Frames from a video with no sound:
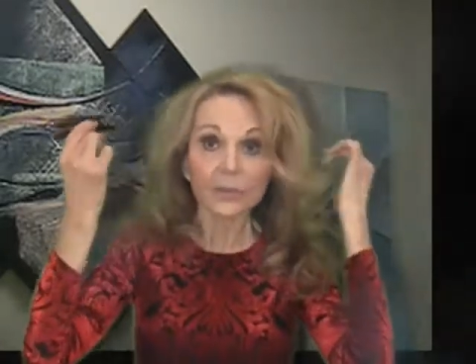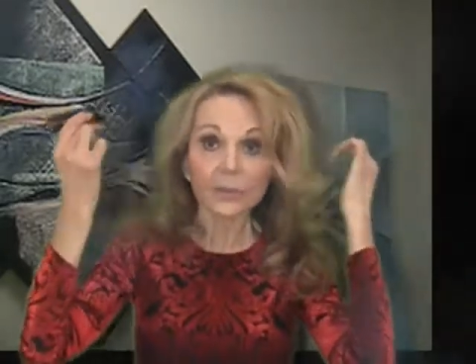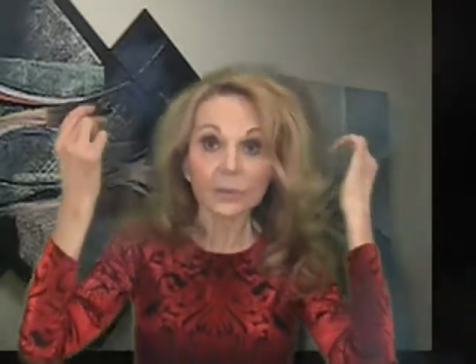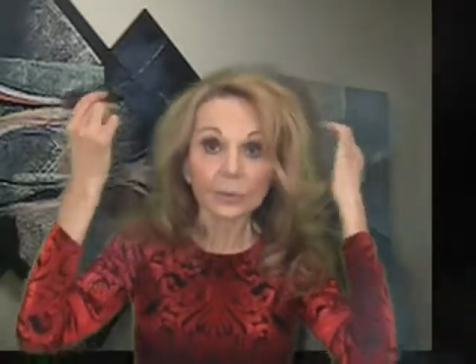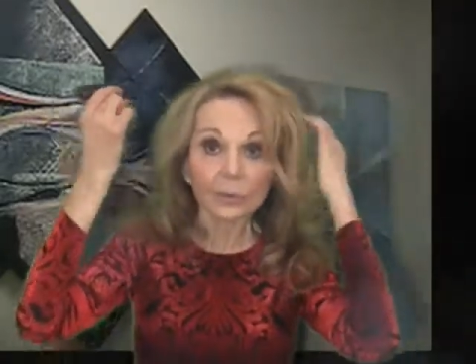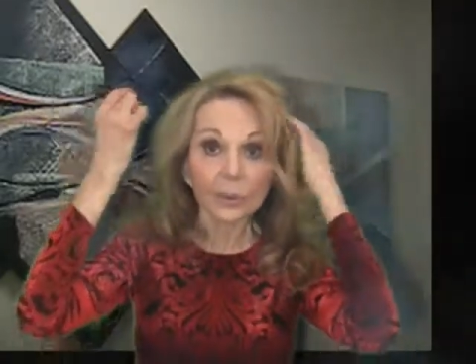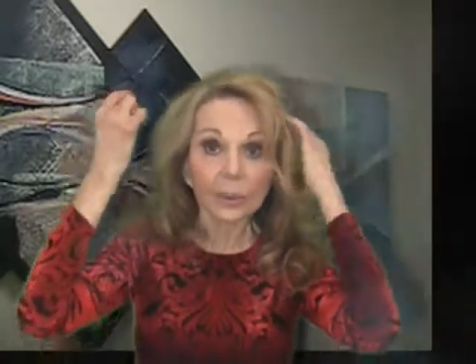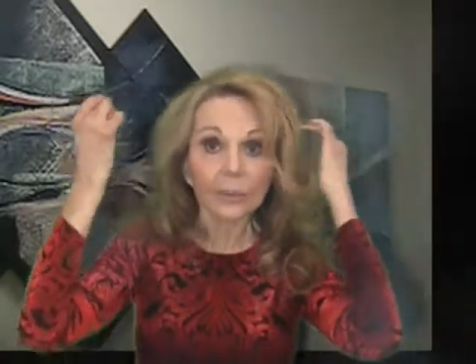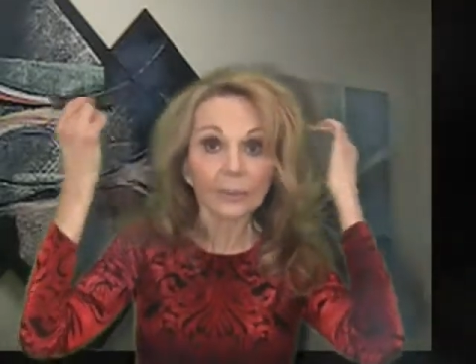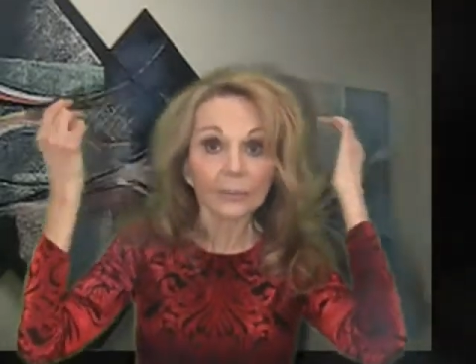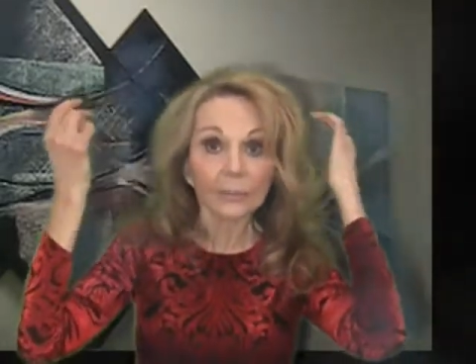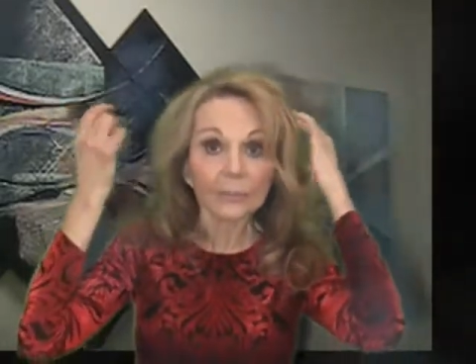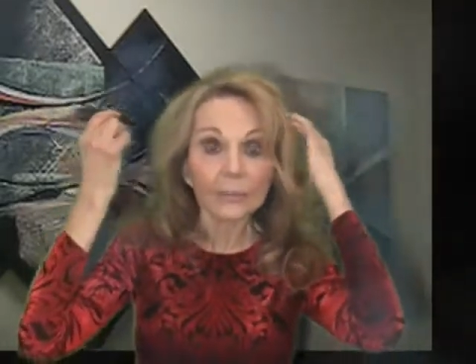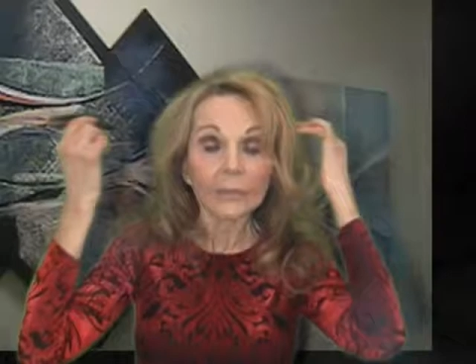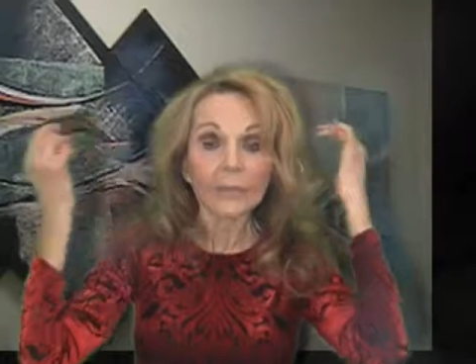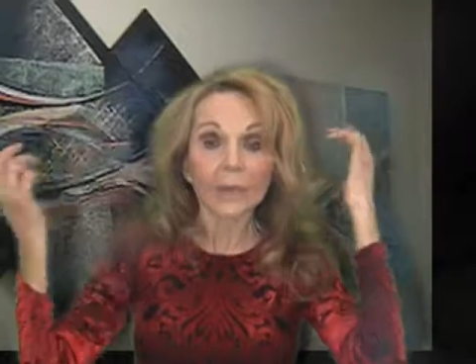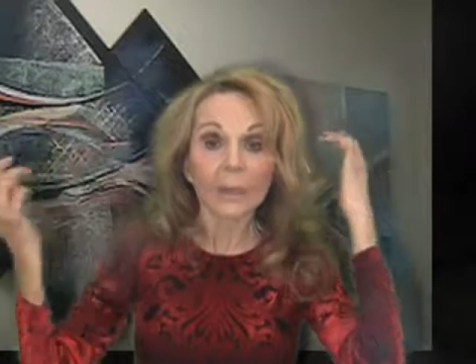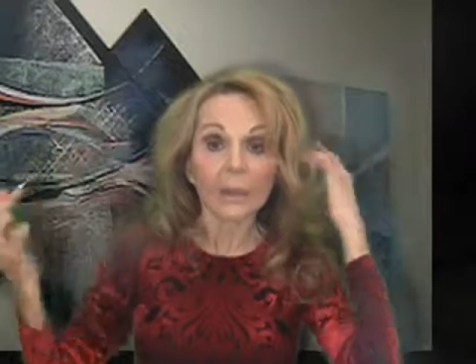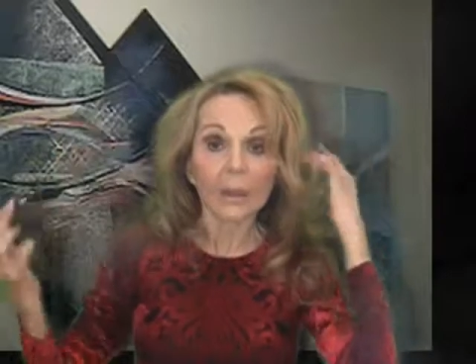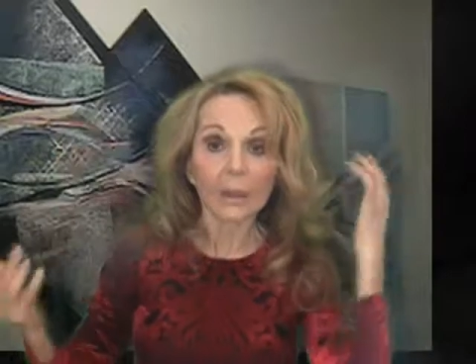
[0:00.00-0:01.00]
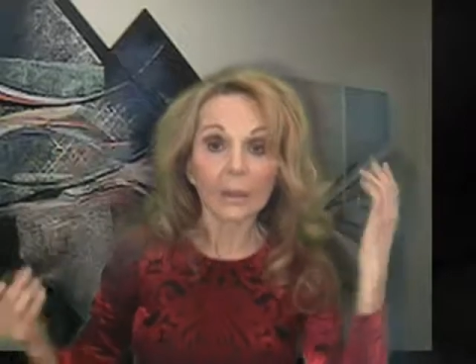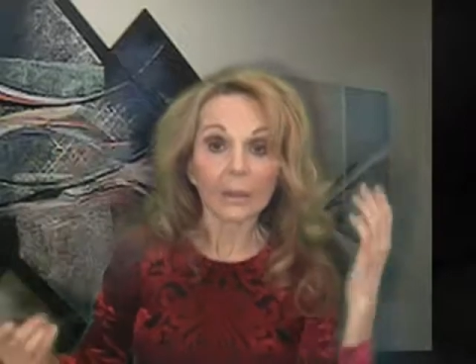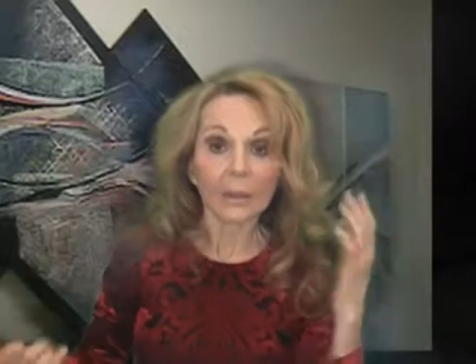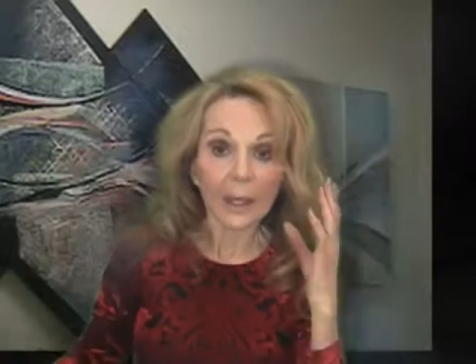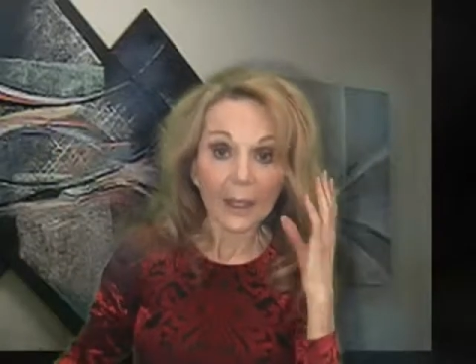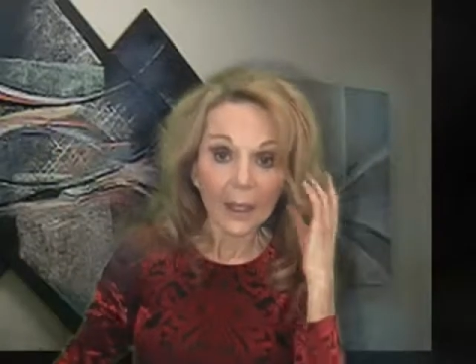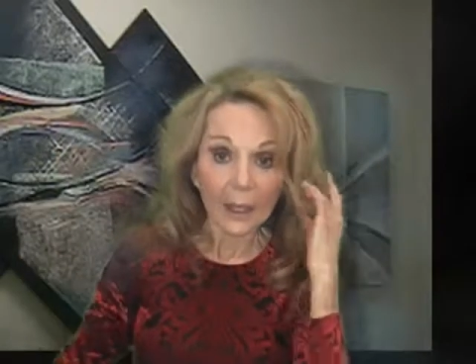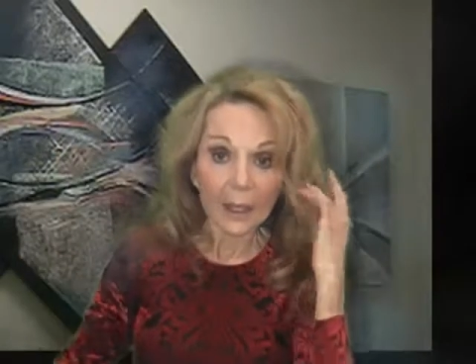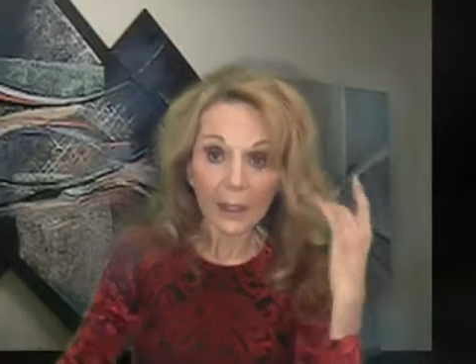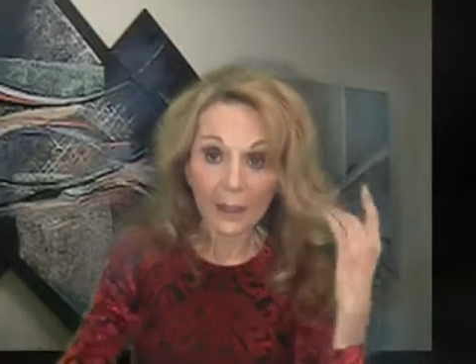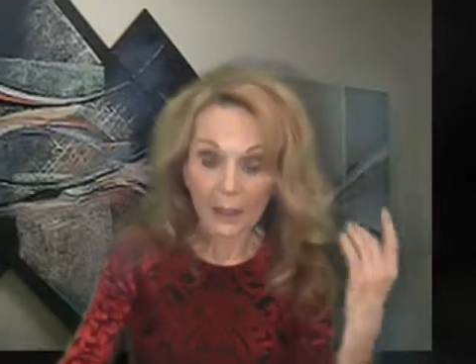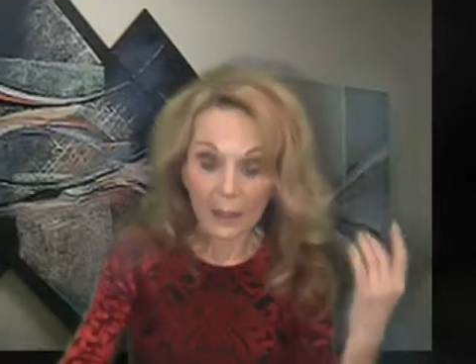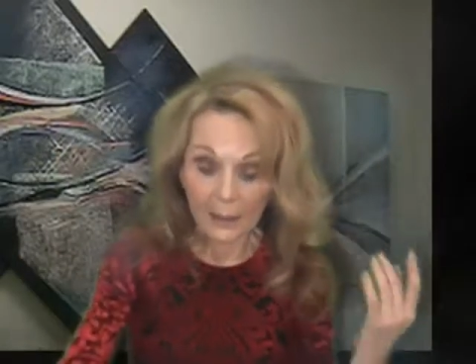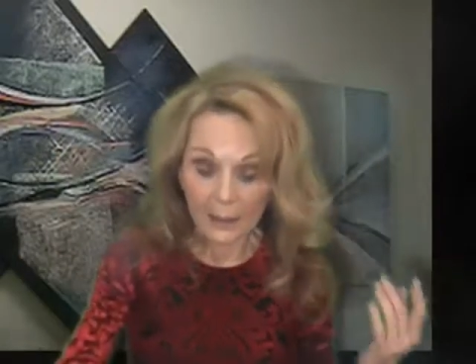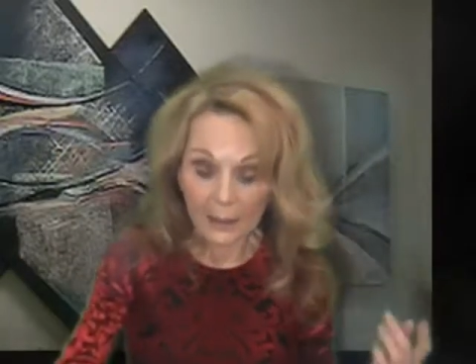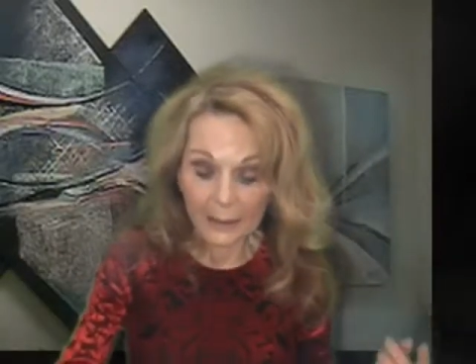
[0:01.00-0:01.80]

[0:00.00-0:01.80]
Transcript: tool, okay?